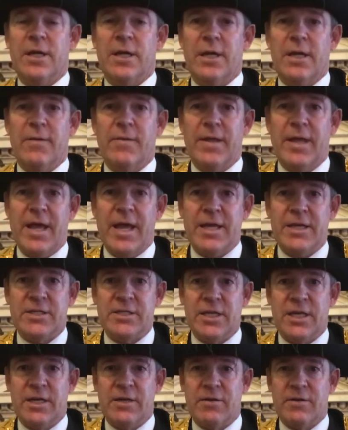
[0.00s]
in the
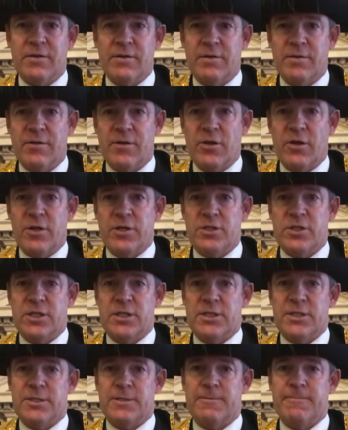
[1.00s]

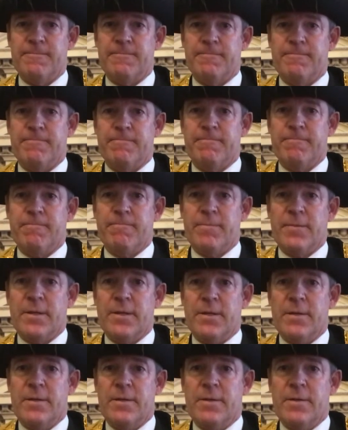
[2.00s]
1830s.
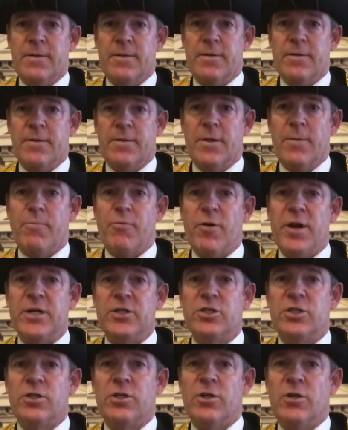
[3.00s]
The
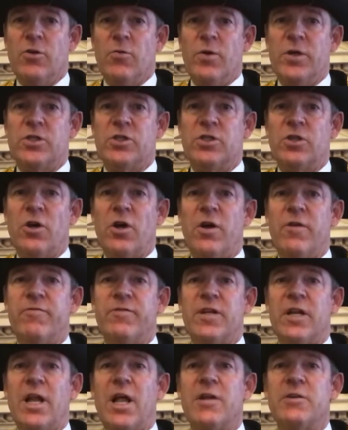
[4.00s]
bridge, which
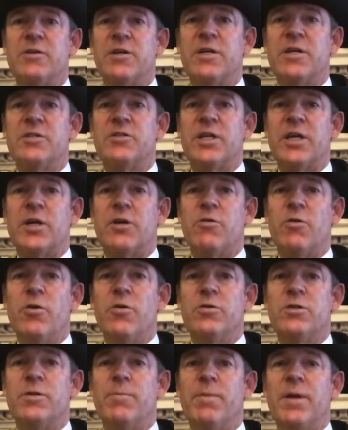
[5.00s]
served London as it
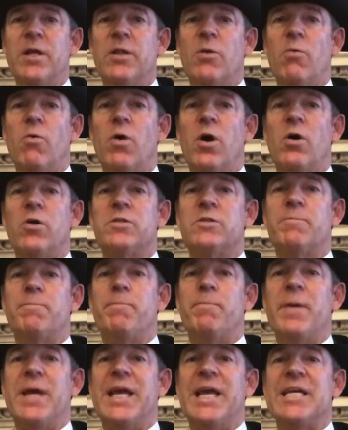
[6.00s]
grew to be the world's
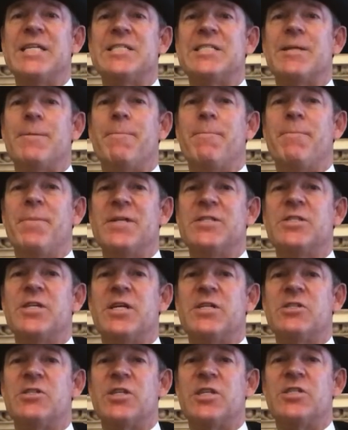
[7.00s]
biggest and
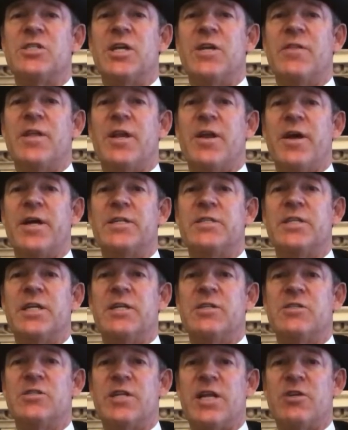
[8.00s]
busiest city in the
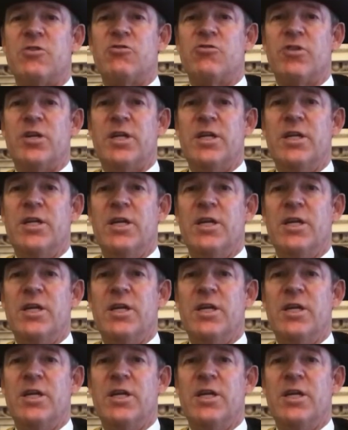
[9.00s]
19th century,